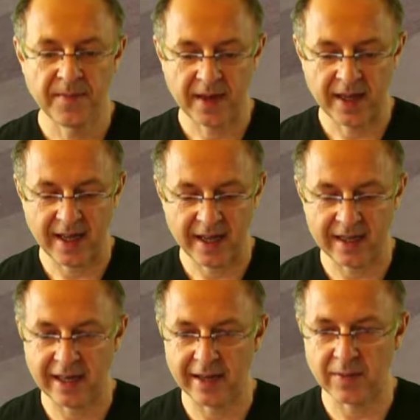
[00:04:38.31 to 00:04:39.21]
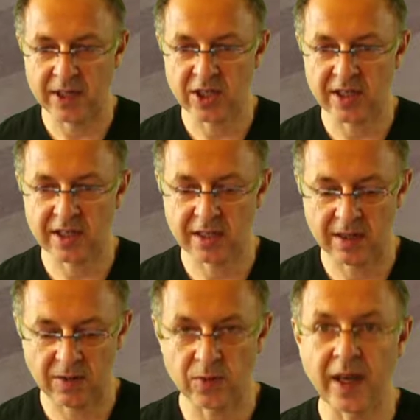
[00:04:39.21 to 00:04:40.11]
and let me just
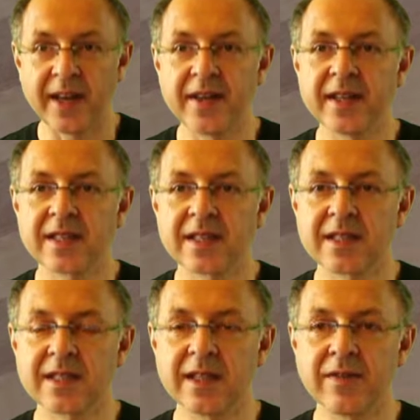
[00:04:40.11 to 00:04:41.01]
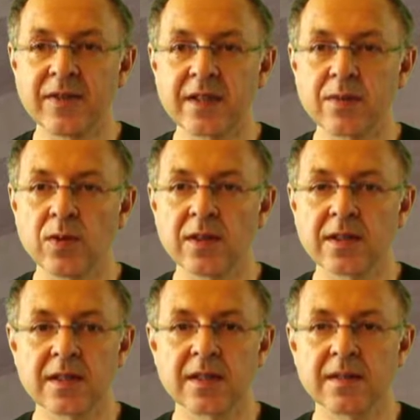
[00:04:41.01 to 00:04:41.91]
run this and see if this works.